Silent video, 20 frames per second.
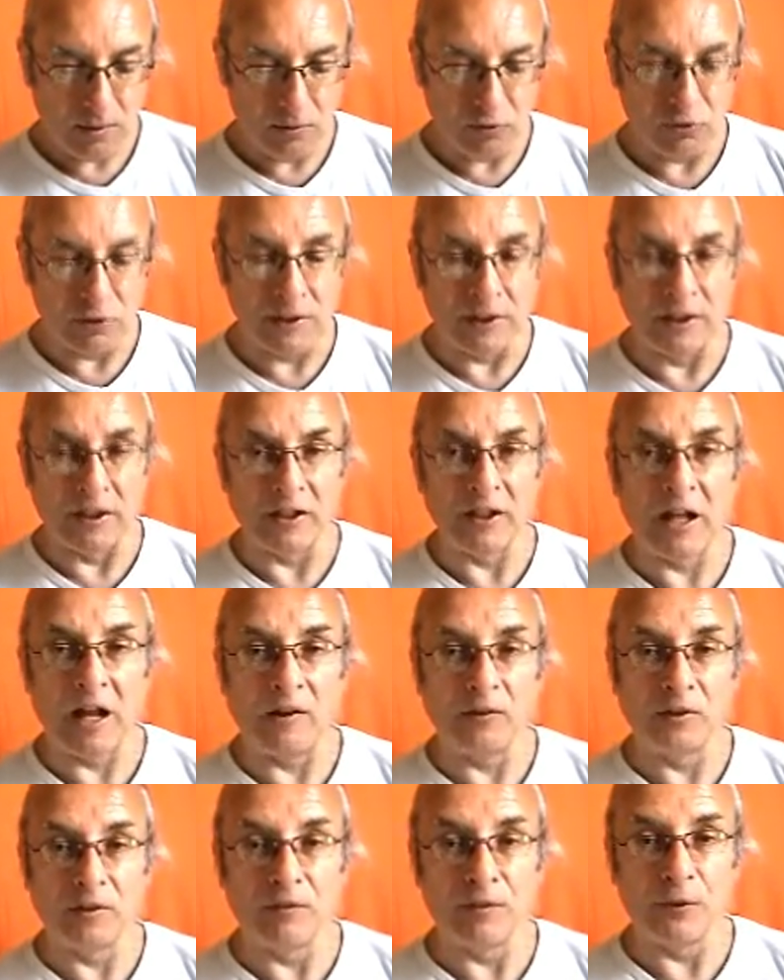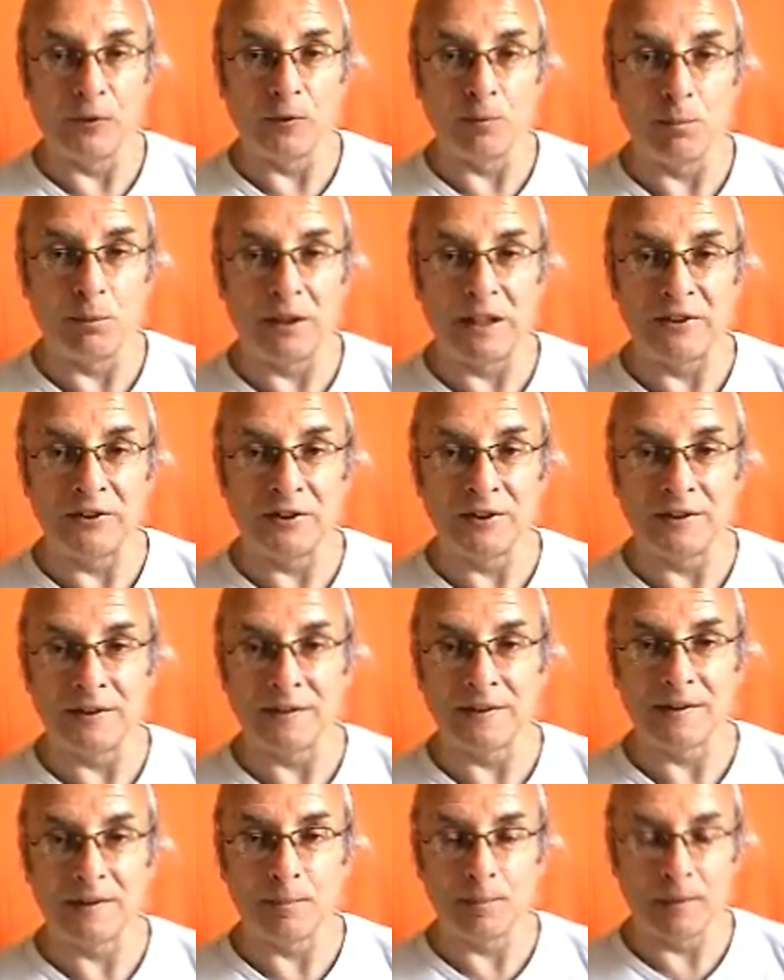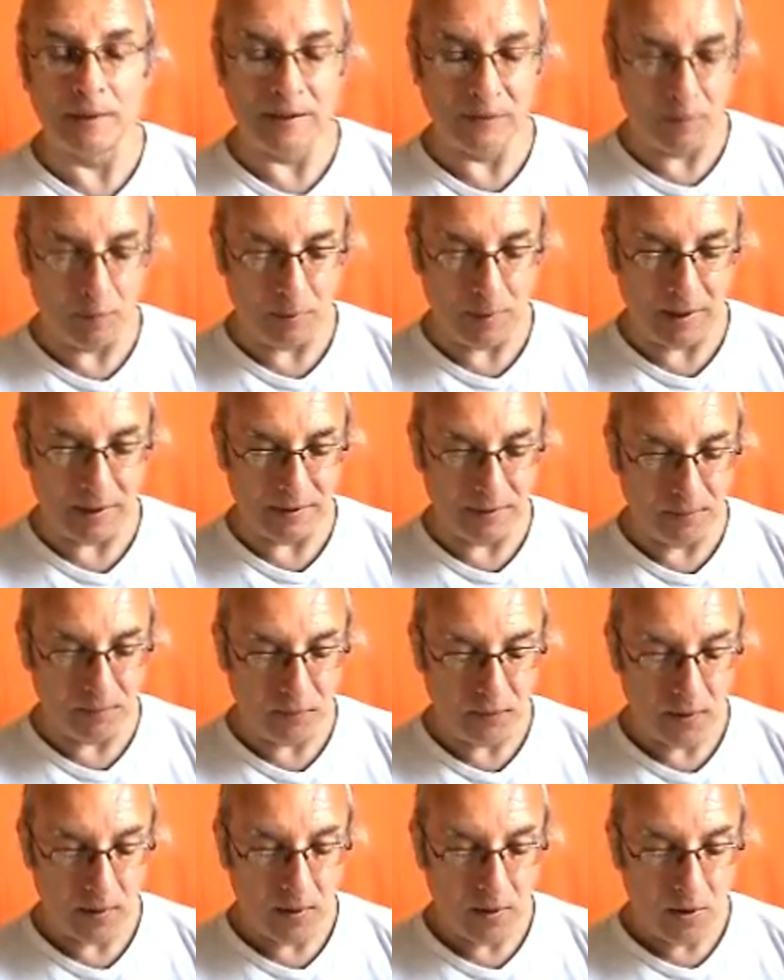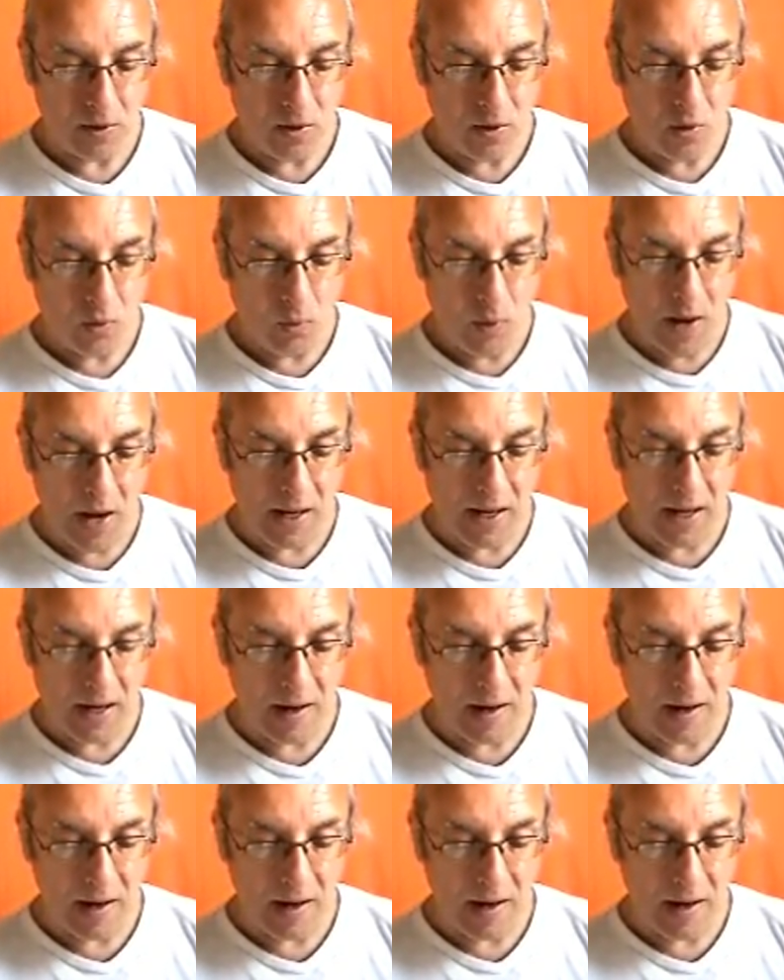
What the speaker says: It was really an account of their own prejudice, but never mind. "When I